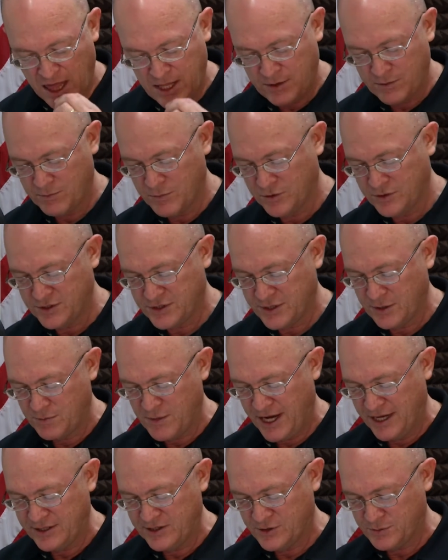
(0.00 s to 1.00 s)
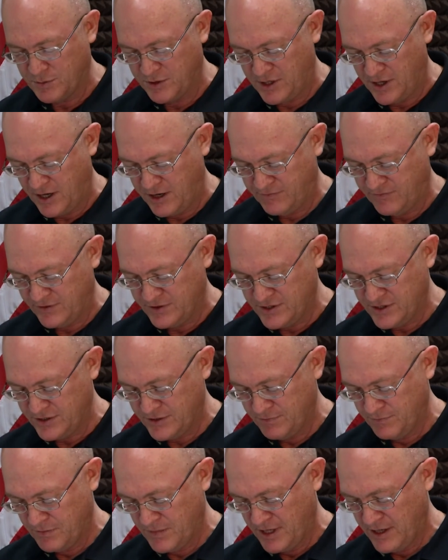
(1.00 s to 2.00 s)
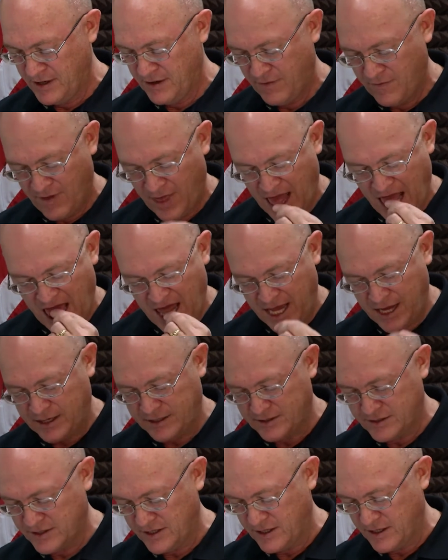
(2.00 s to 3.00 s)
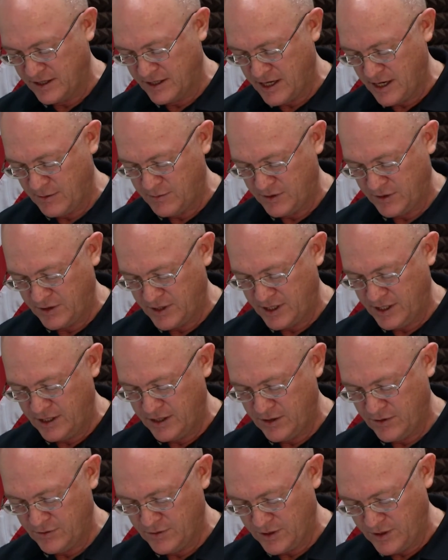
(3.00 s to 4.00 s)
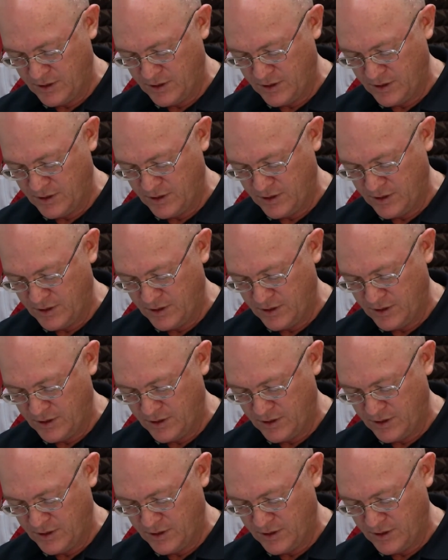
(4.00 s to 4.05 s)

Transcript: the Emergency Management Office at Capitol Kino, the